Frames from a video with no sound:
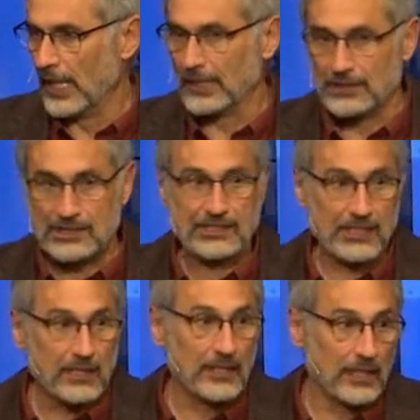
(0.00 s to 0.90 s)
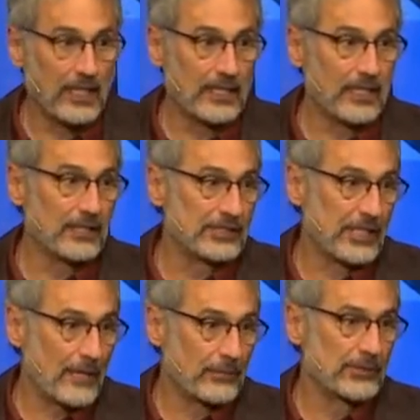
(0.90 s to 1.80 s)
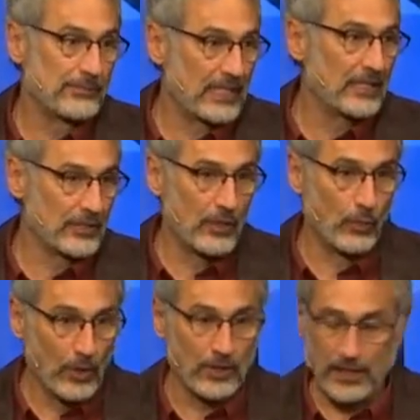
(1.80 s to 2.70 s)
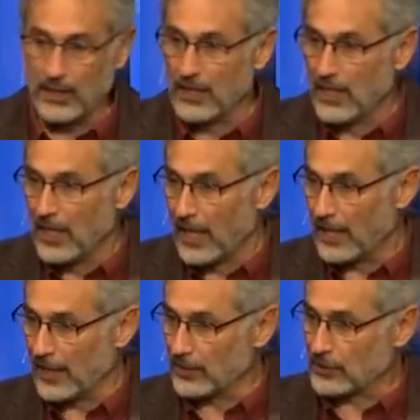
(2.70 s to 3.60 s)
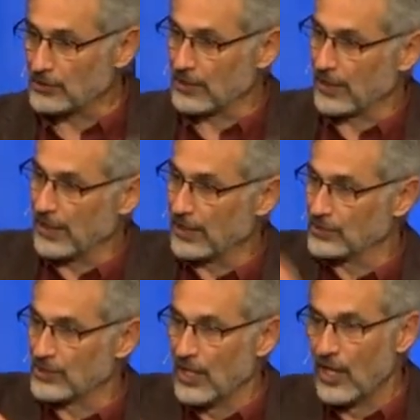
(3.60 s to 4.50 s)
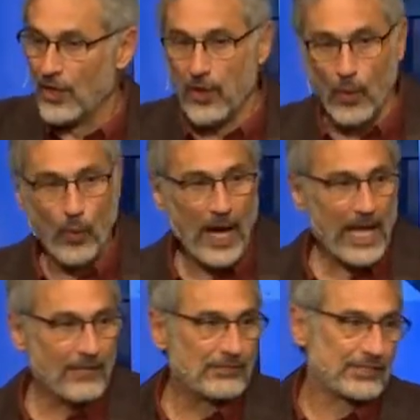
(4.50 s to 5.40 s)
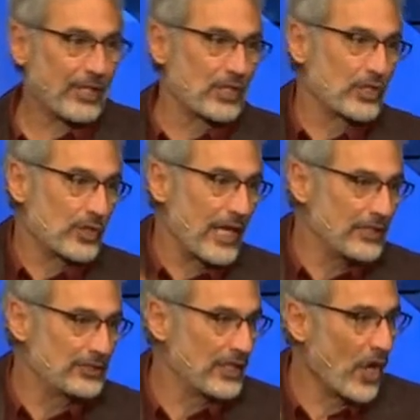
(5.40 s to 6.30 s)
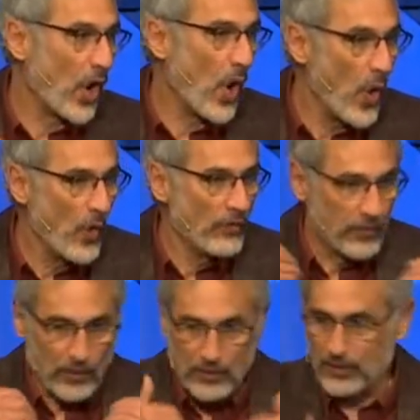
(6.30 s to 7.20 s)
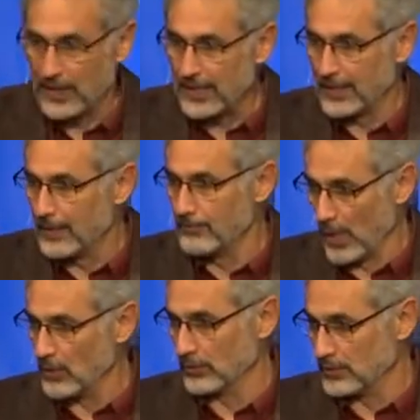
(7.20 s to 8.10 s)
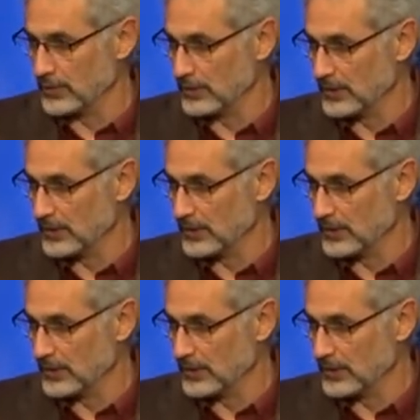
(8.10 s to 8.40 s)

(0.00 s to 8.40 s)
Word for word: And suddenly the disciples begin to worry. And the interesting thing is, the waves start crashing over the boat.